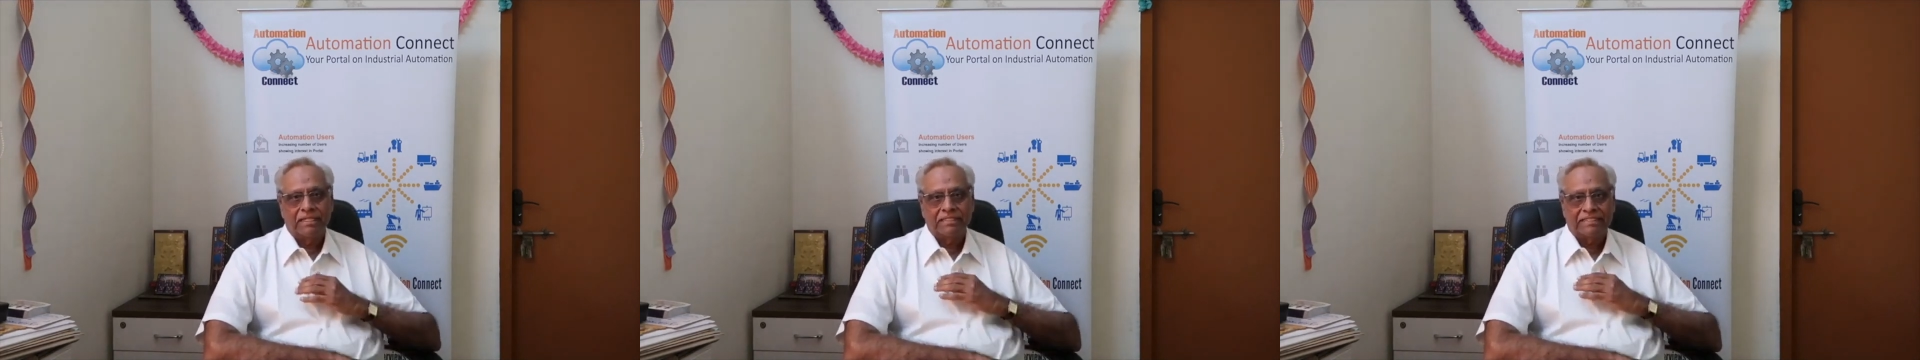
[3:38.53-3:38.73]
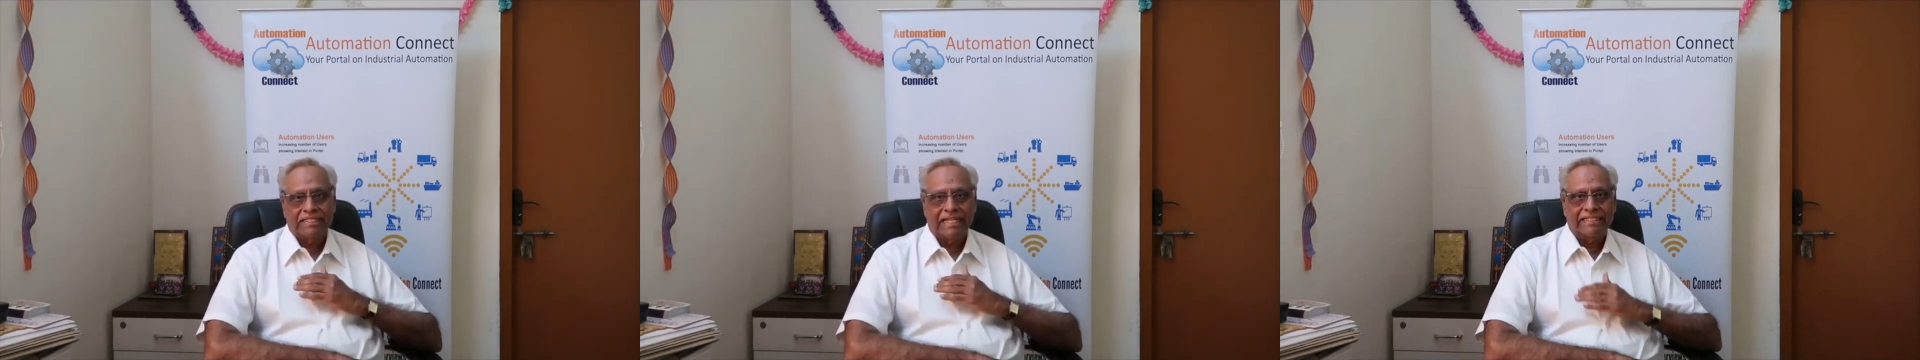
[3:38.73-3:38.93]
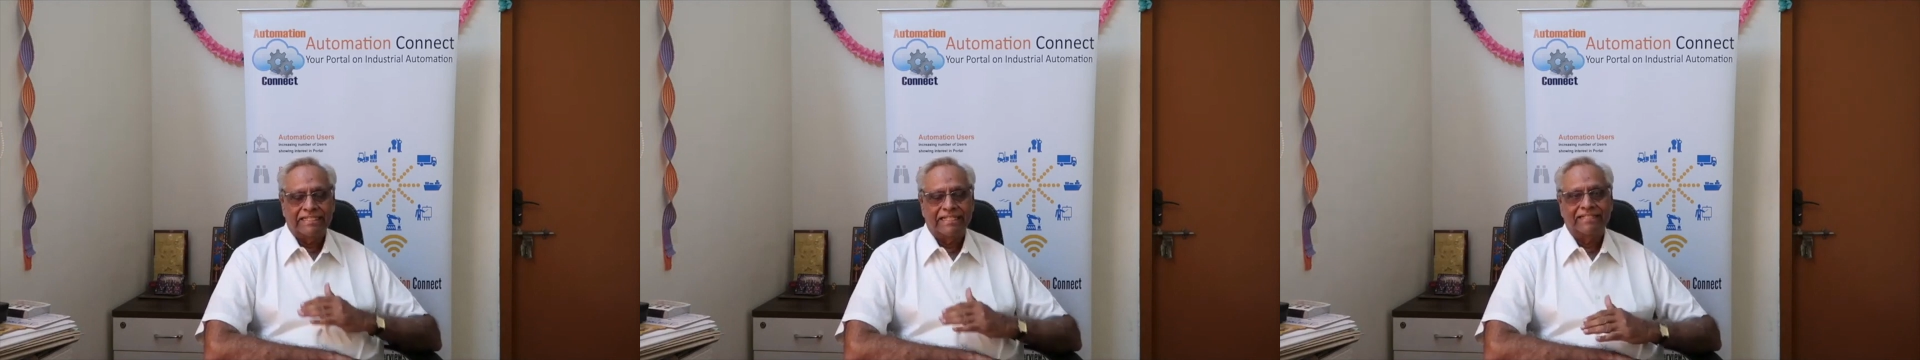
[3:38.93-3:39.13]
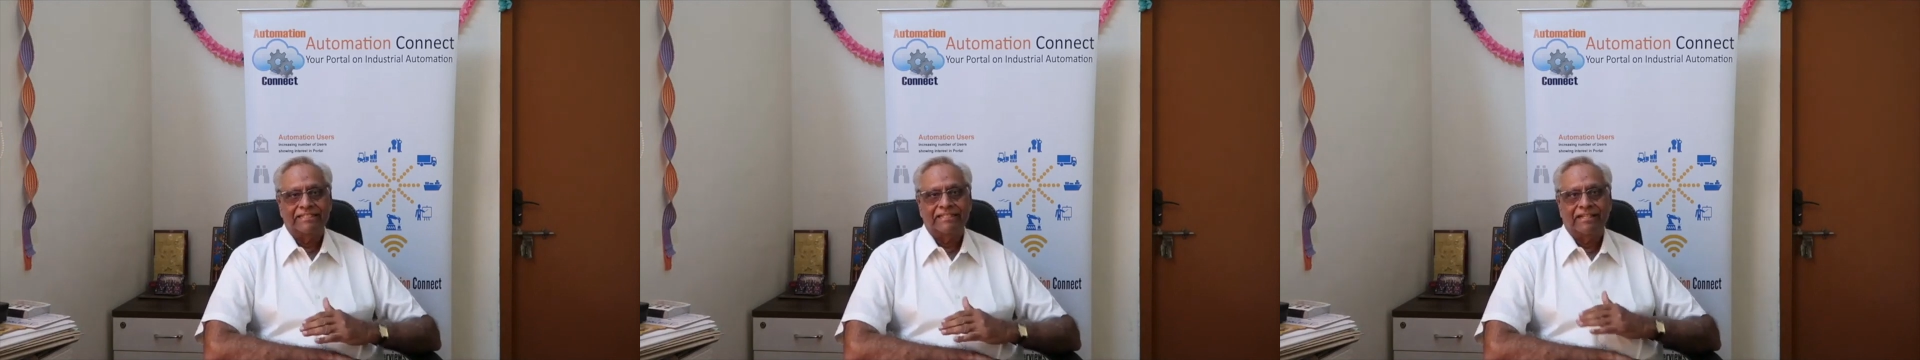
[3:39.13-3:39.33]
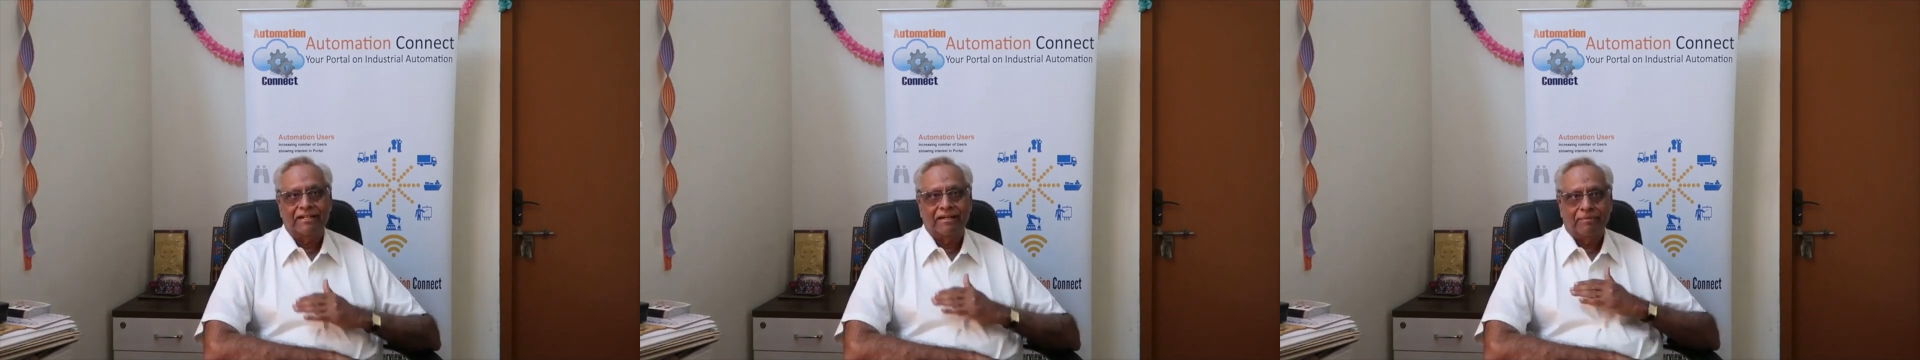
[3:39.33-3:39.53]
changing
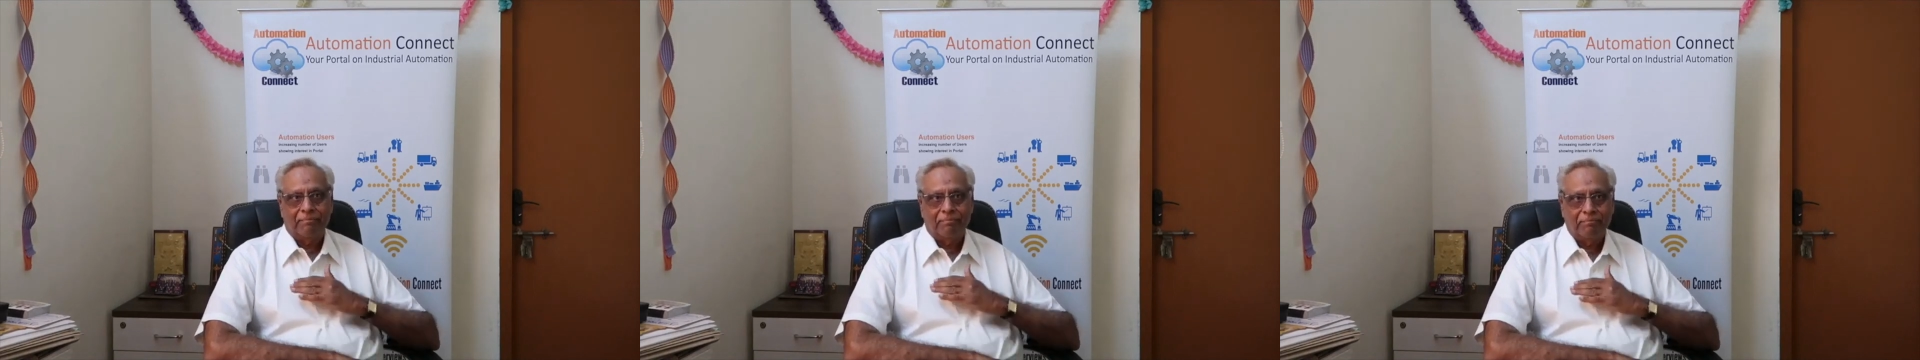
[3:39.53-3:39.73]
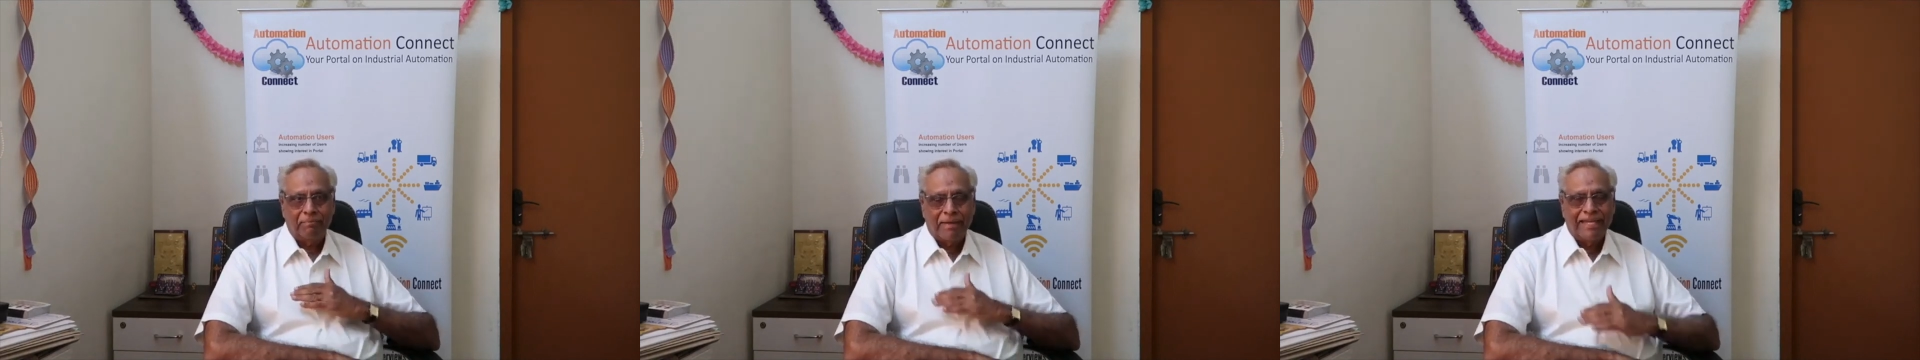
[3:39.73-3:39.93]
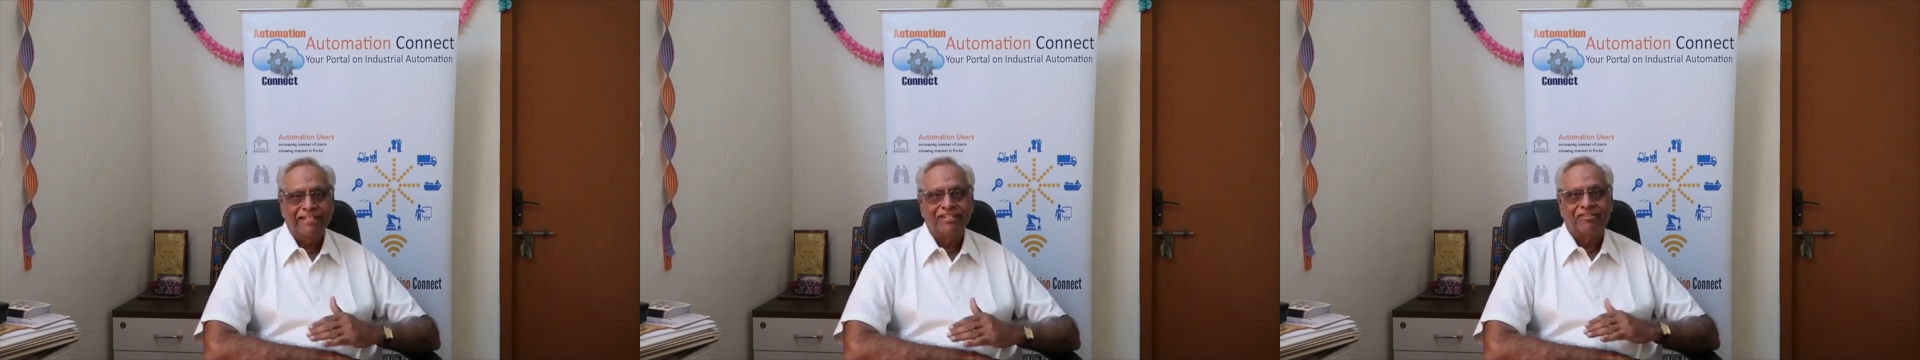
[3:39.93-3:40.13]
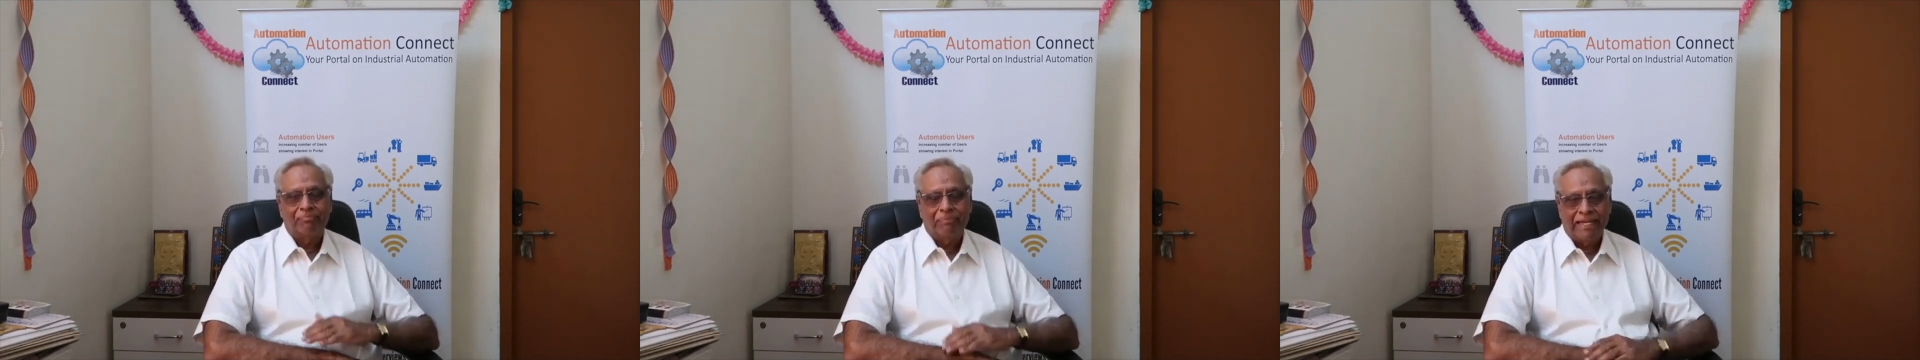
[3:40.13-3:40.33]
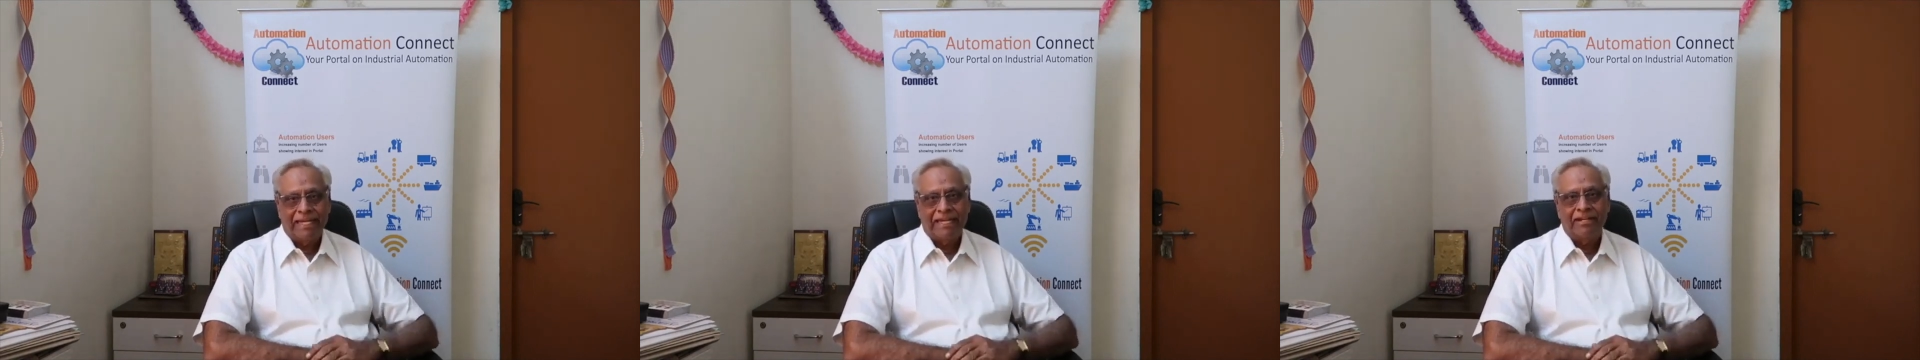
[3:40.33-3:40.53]
the main
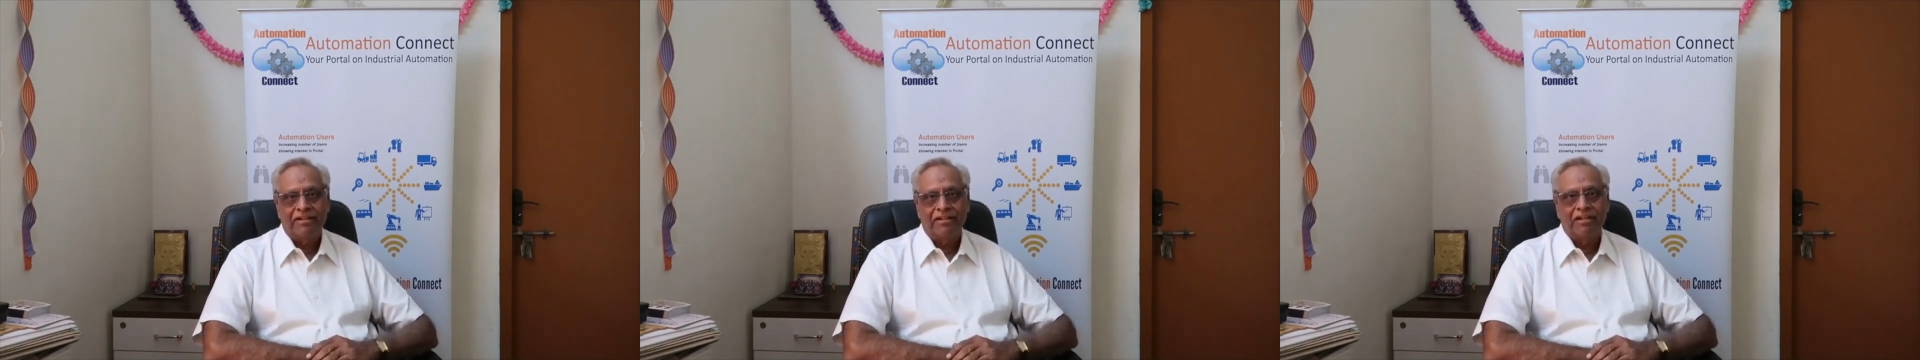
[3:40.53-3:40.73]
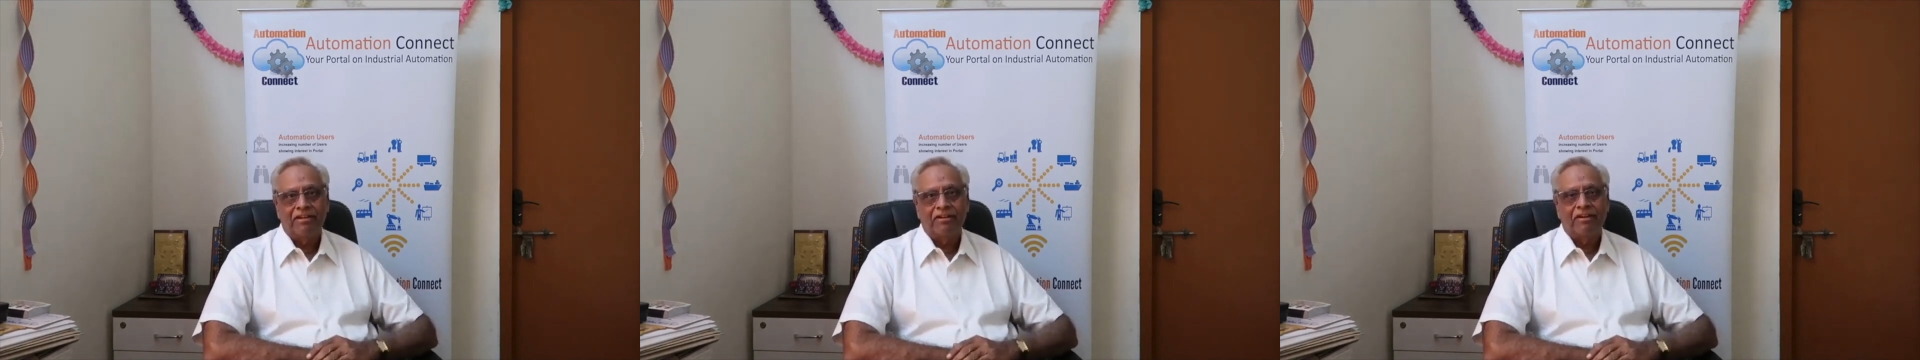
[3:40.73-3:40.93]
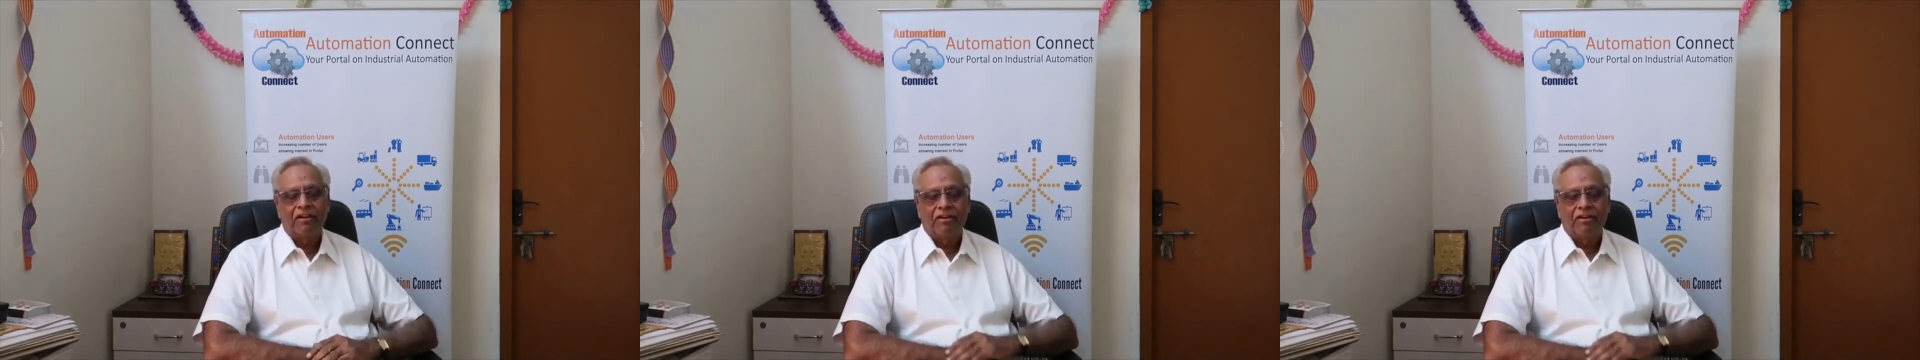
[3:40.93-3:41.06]
speed